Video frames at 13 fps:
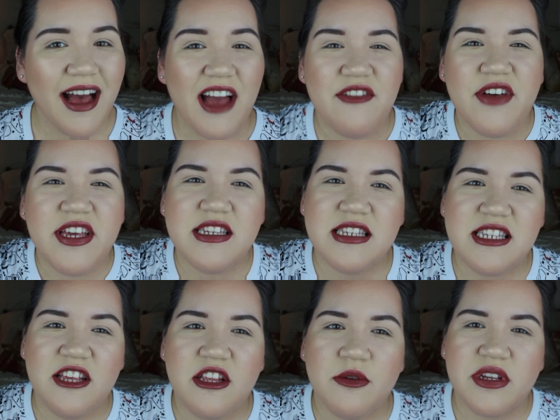find
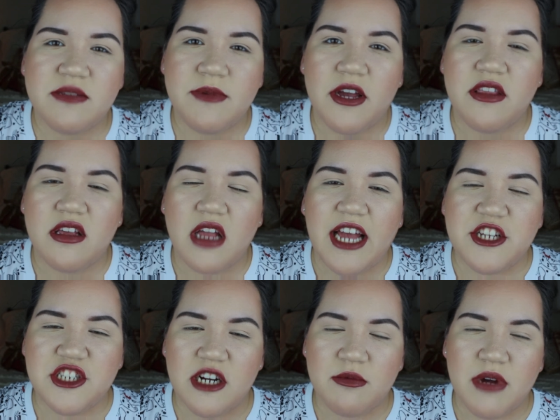concealer works better than
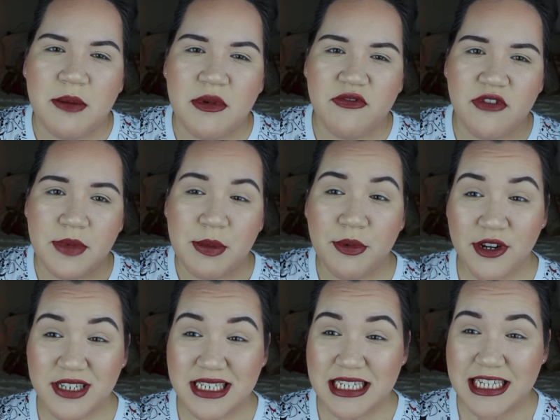eyeshadow primer for me
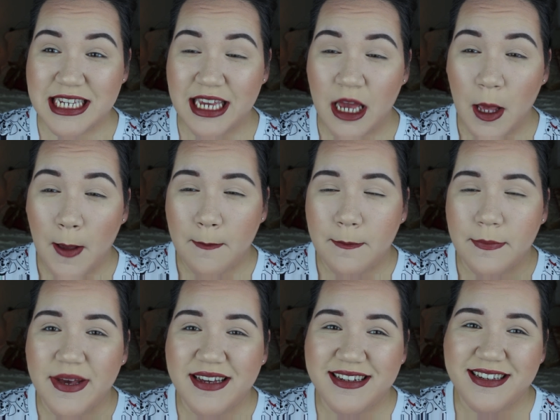personally.
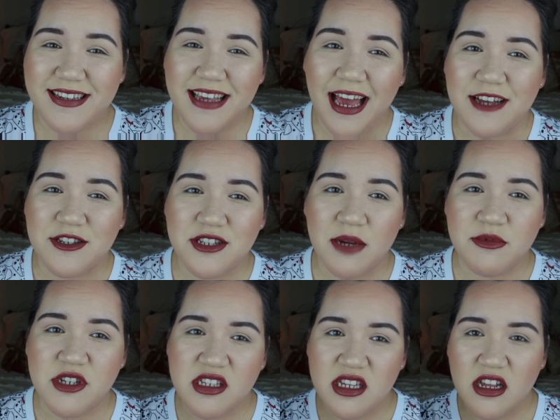But yeah, so
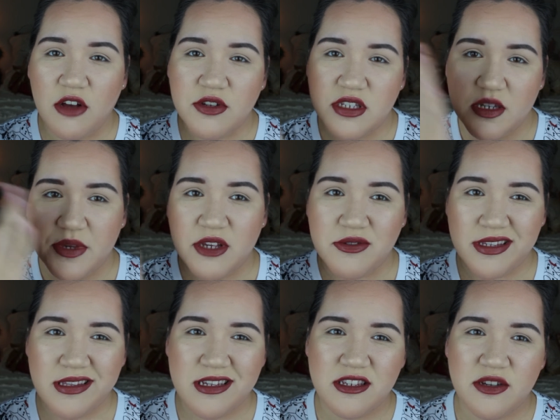I'm just going to also be
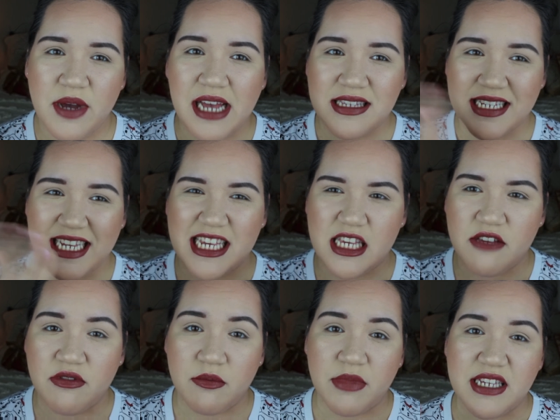using this so it has like an
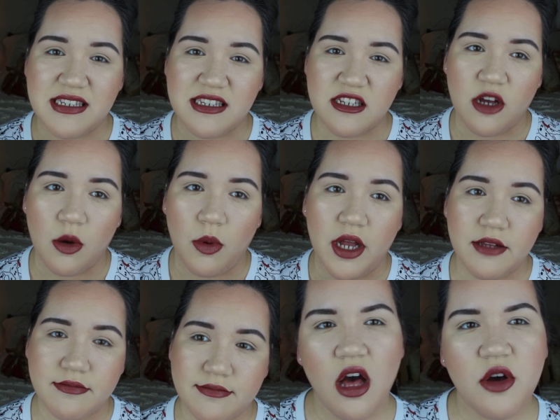even base to go
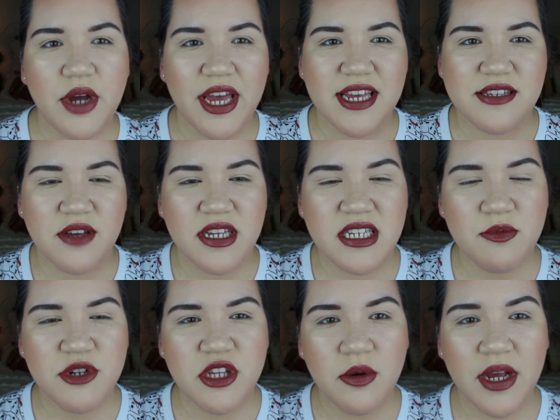on. Okay, so I
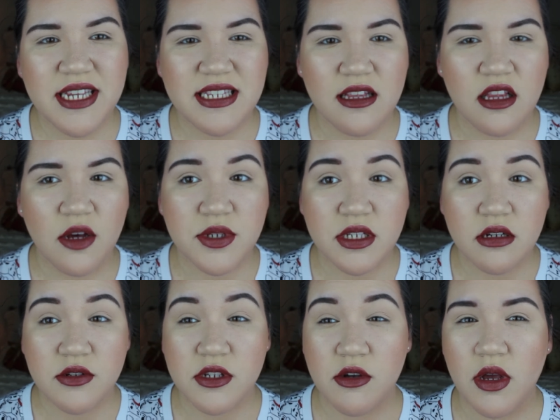did bring you guys
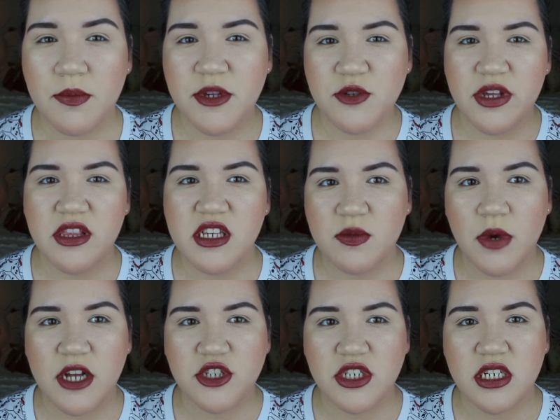closer. So in between the
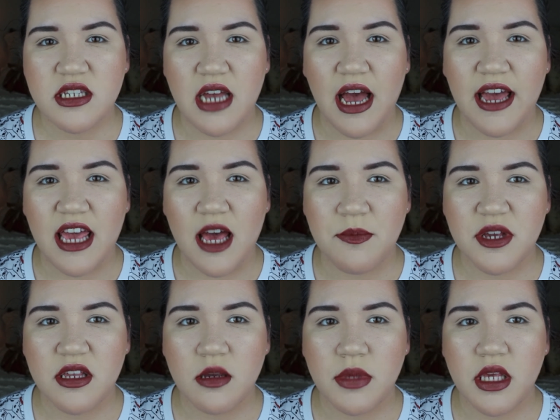swatches, I am
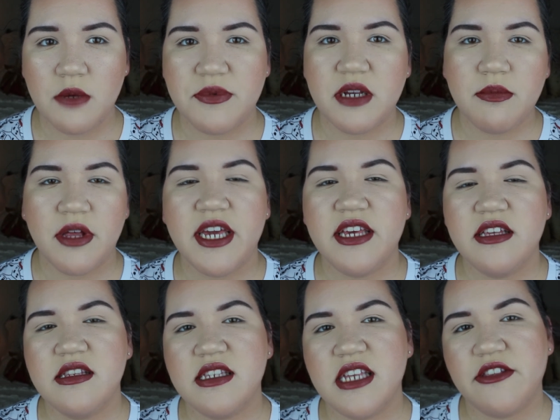going to be reapplying
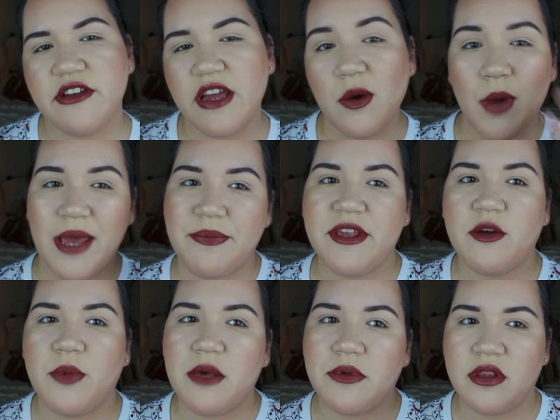concealer and wiping
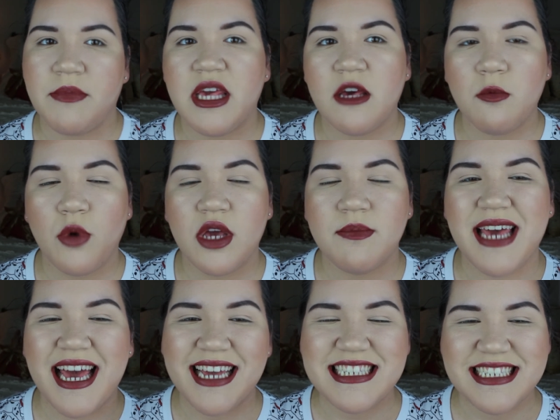away with a makeup wipe
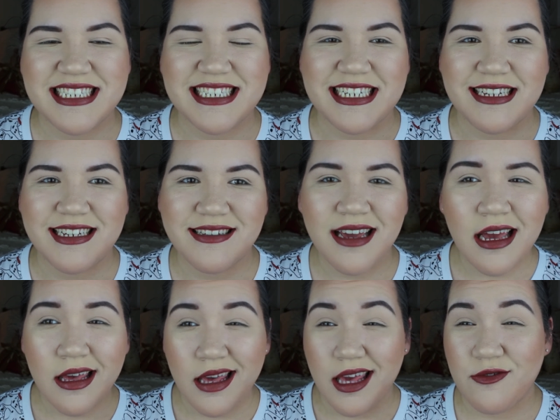as needed.
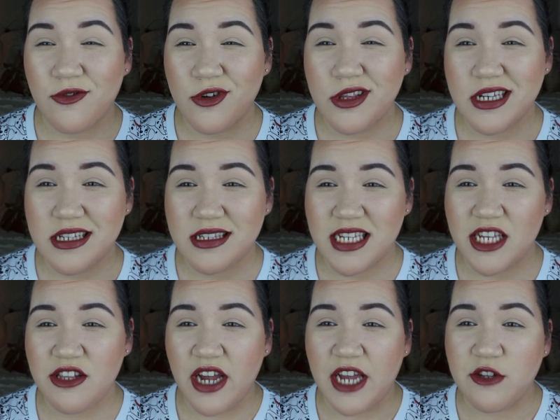And for the
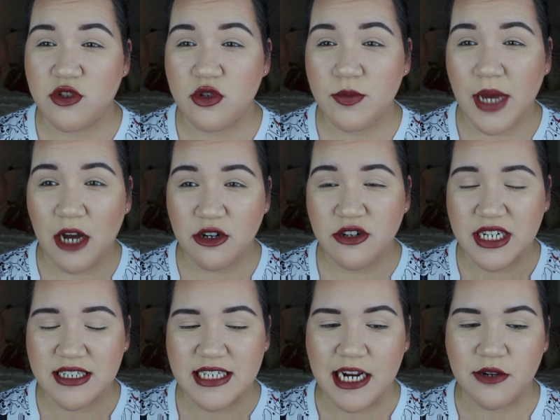concealer, I do powder
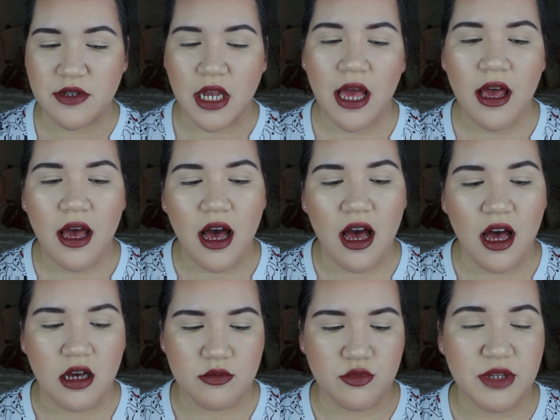it down
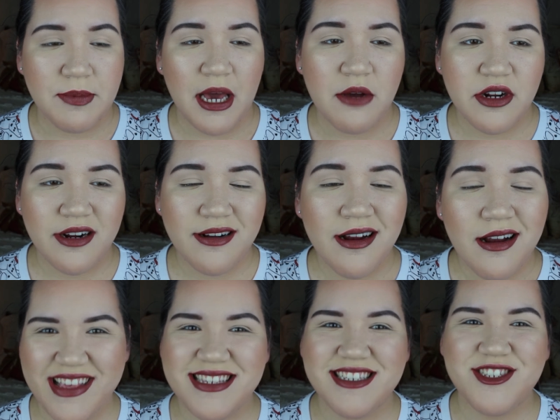with powder.
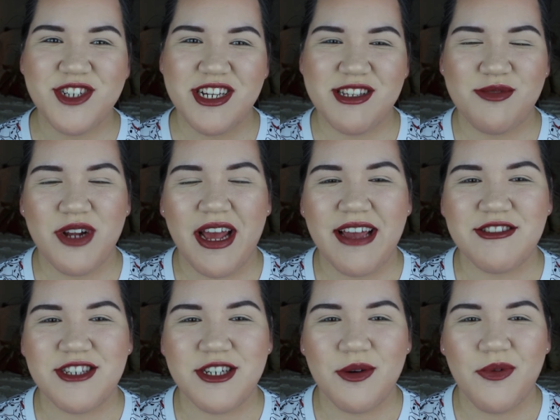This is just what I
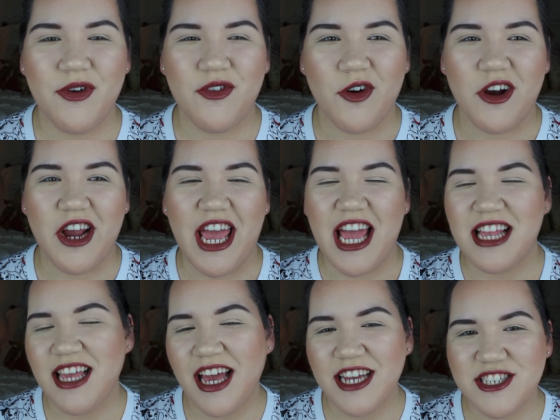do for
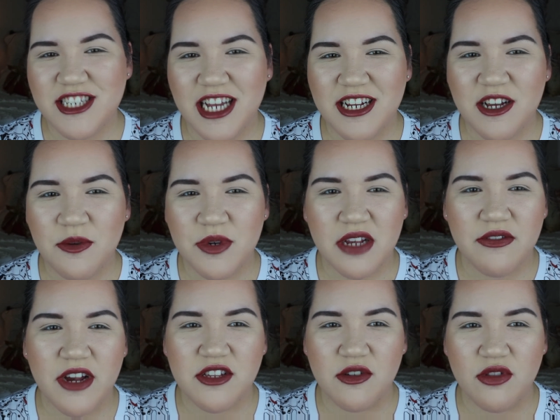any eyeshadow.
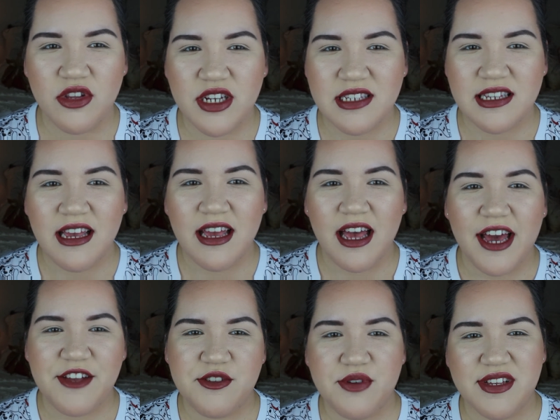Whenever I do looks,
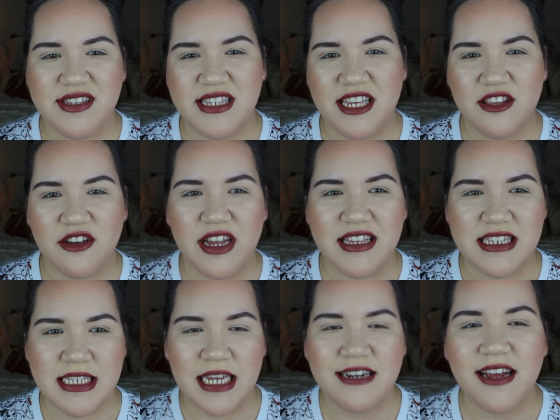I do concealer
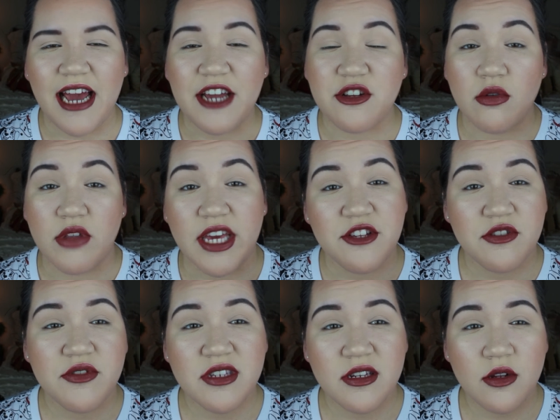and set it. I don't like
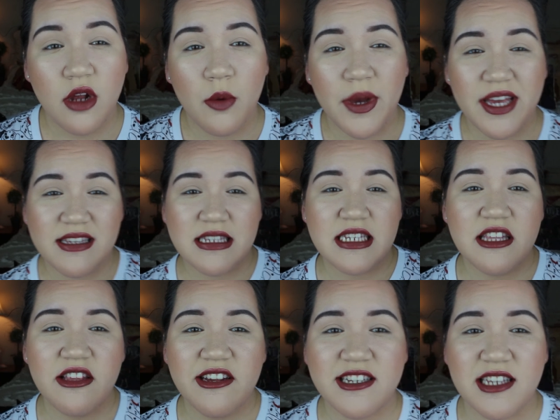using a wet
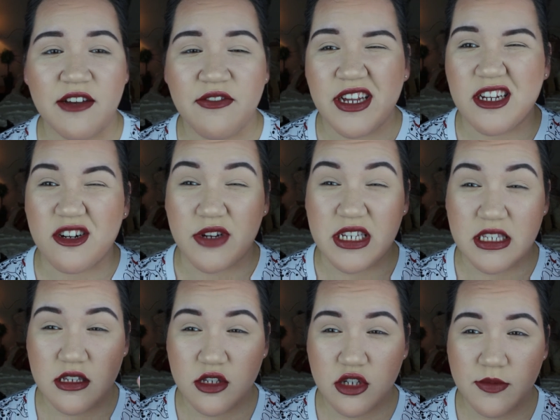concealer because I find it
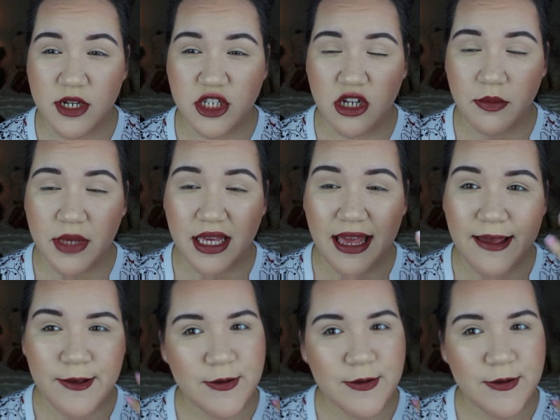creases too much on me.